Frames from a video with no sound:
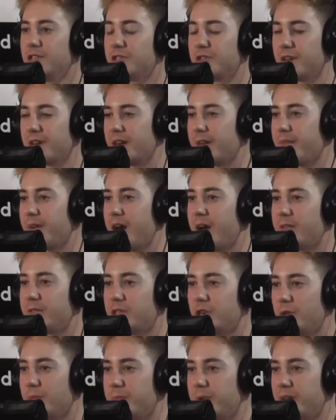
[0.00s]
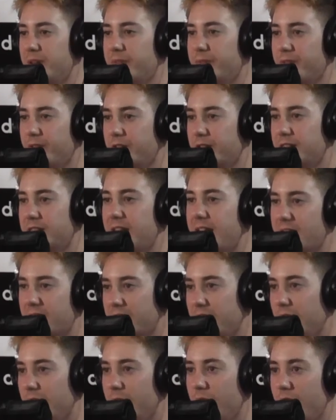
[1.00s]
So, like, if I was opening for a
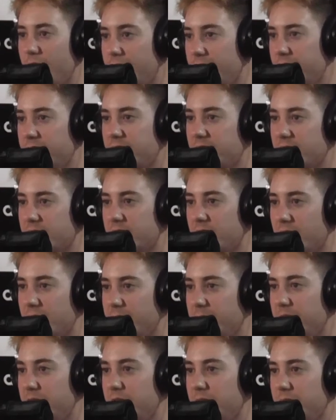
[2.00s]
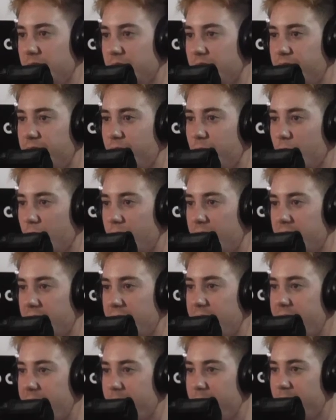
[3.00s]
techno artist that's gonna be doing the 4
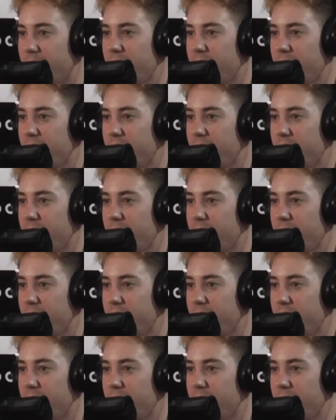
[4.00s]
AM,